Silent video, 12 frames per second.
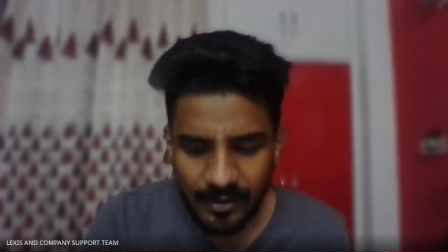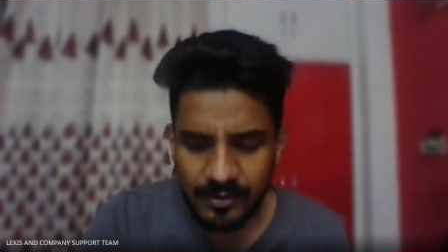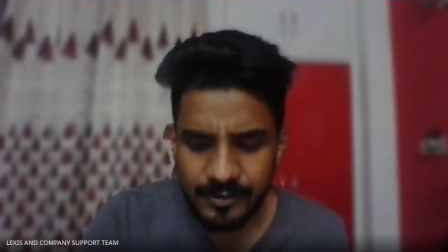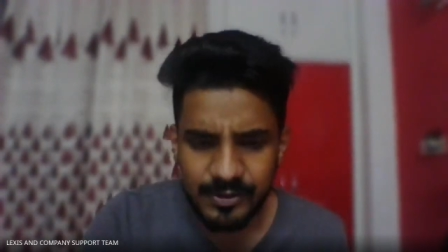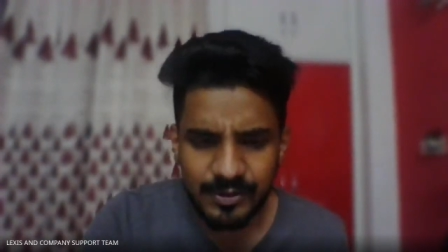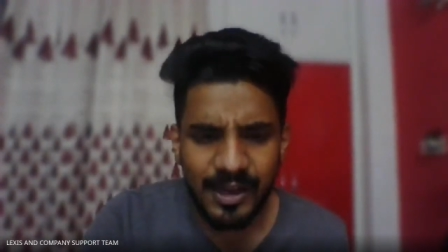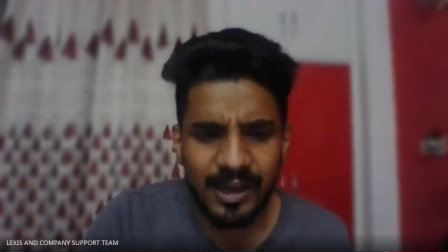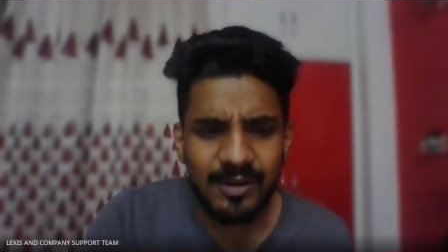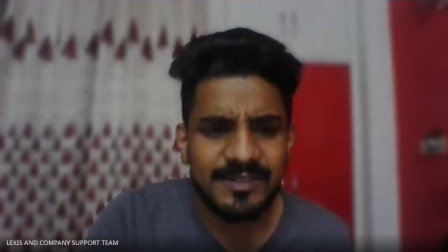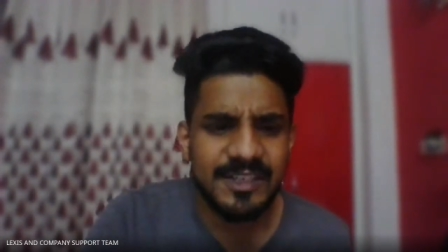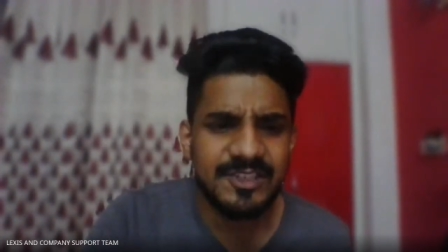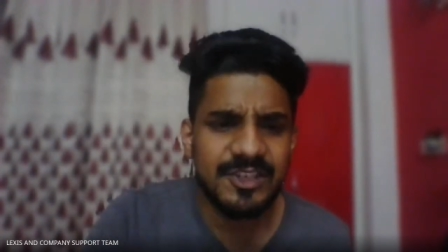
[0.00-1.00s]
So now
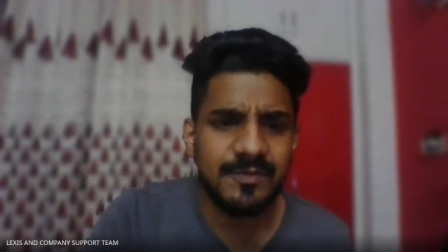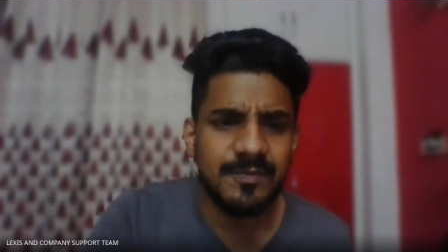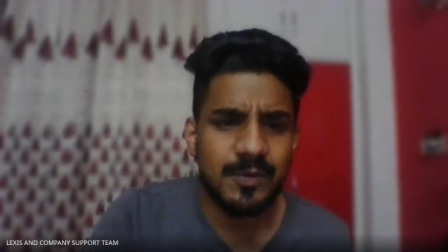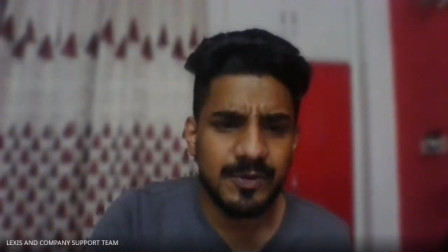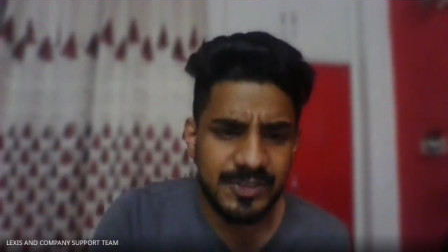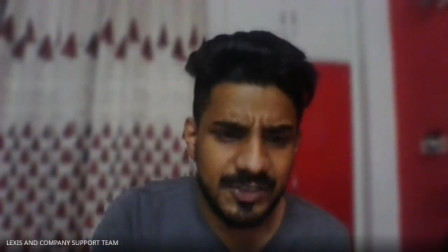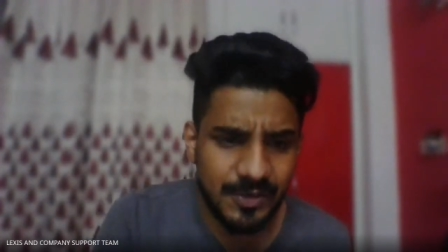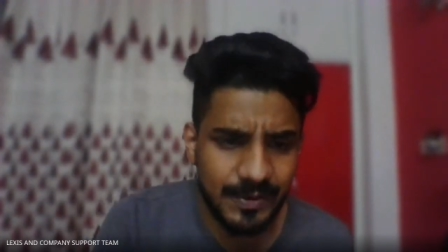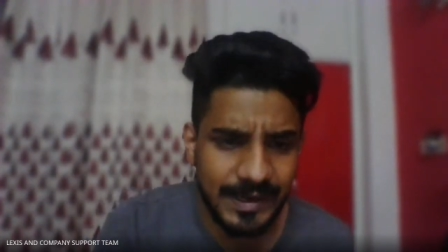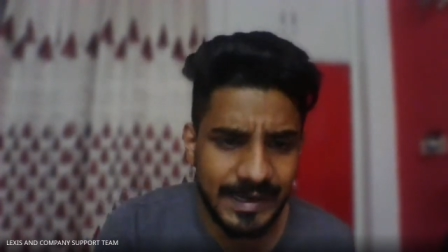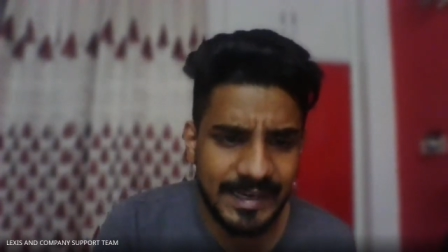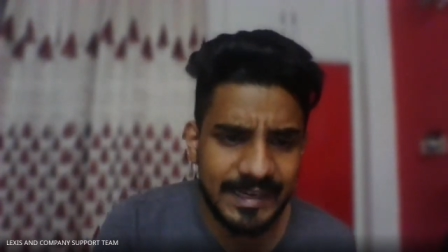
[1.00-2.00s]
section
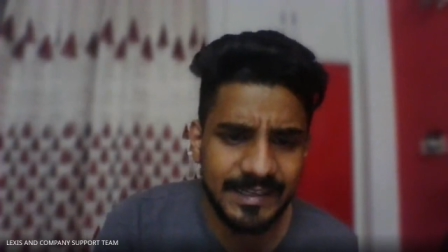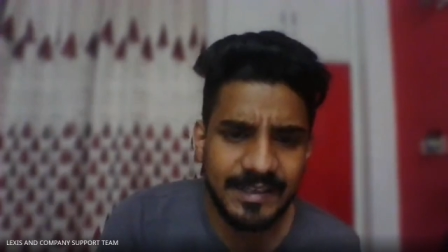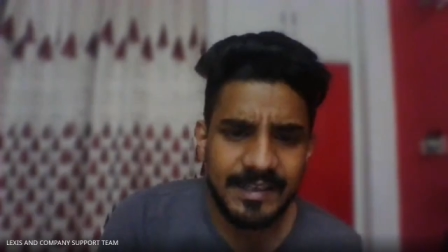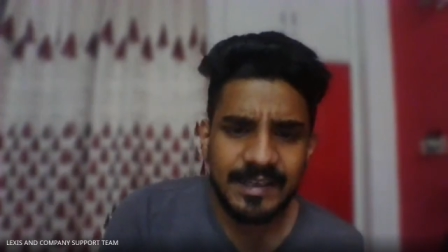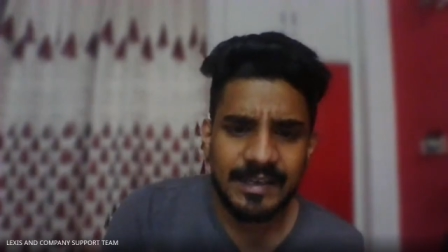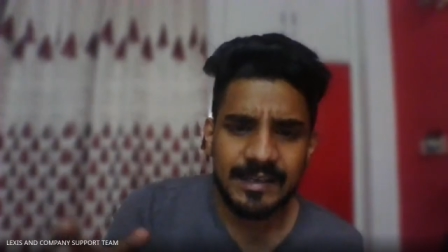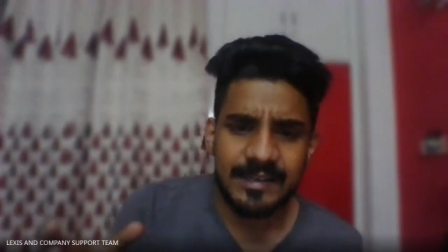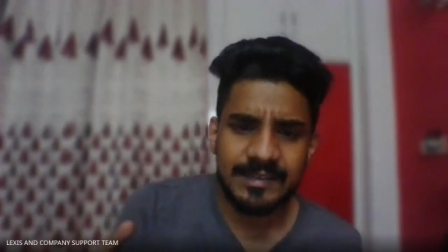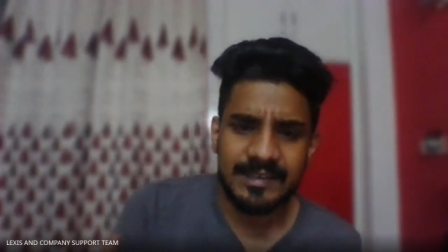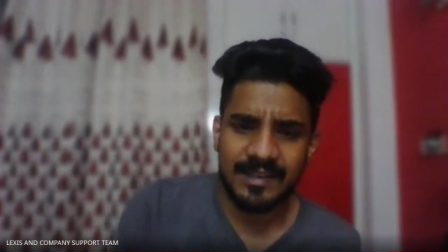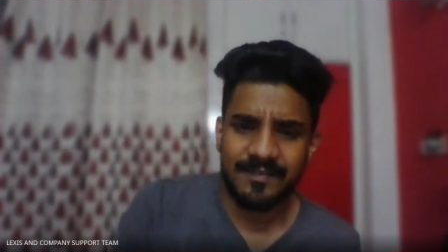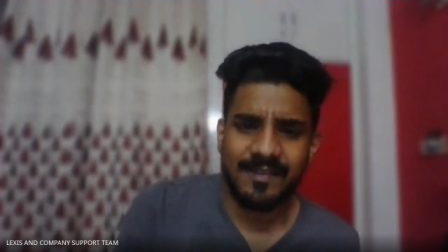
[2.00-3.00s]
408
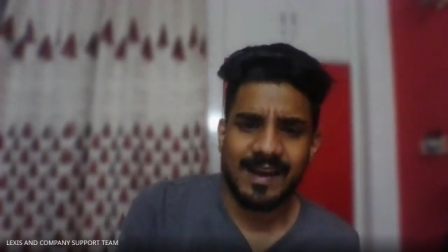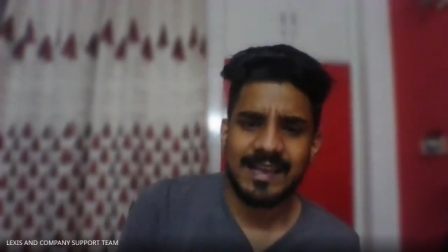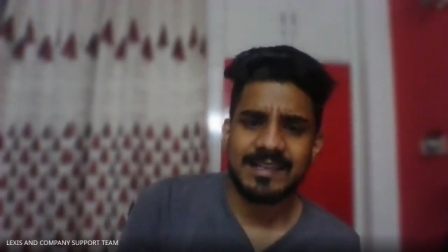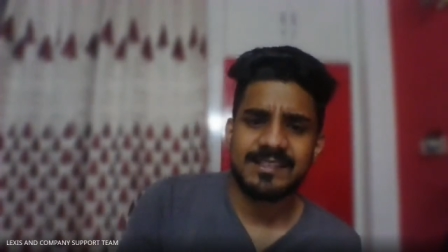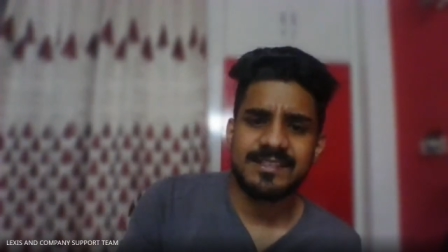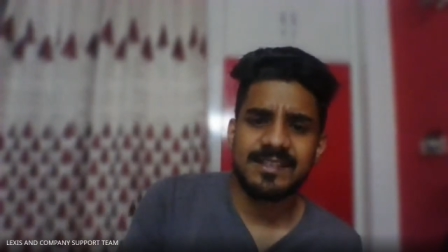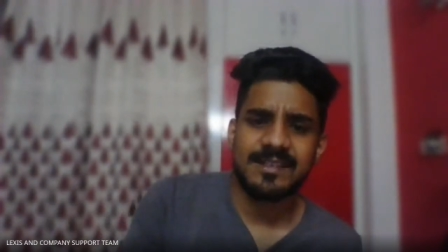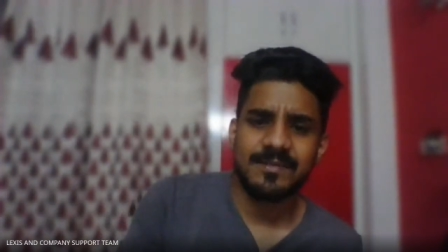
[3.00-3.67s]
defines